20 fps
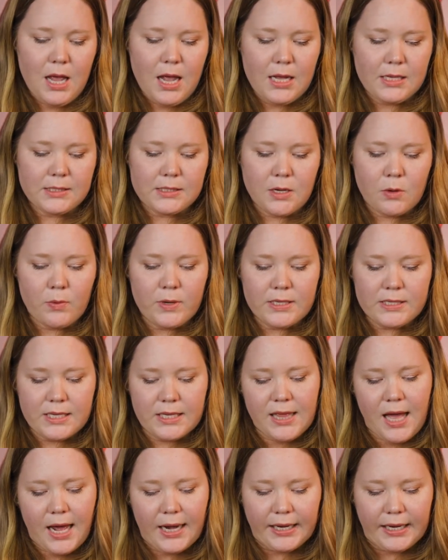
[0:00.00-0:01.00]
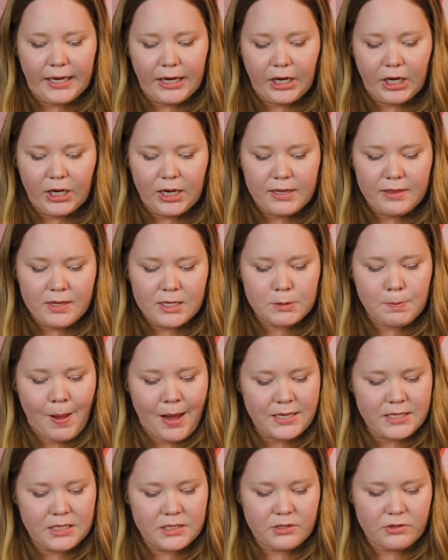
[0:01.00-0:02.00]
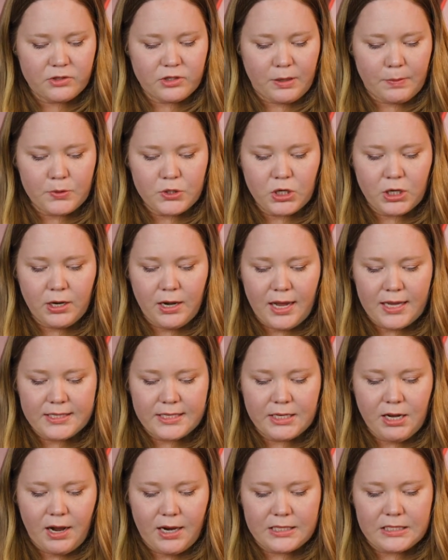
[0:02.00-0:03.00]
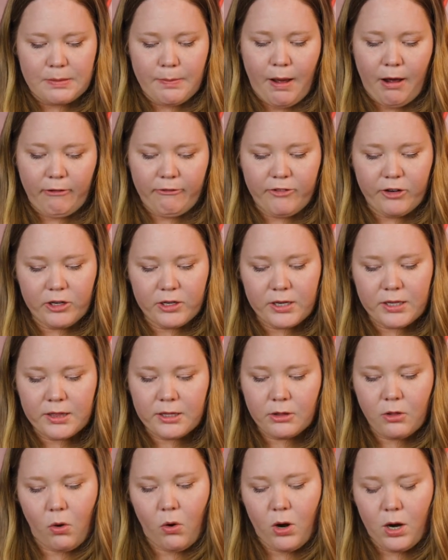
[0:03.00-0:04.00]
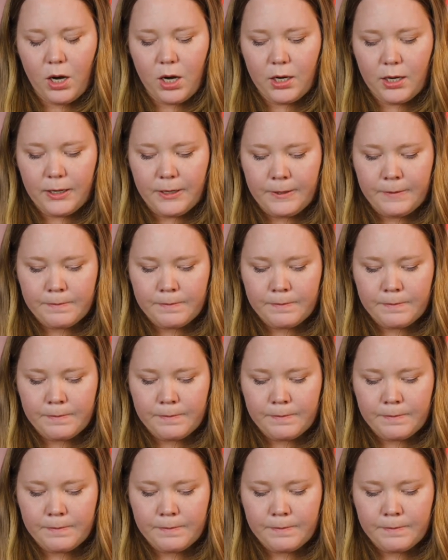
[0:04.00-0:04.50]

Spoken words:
And so we see that here in this passage of scripture as he talks about fearing the Lord,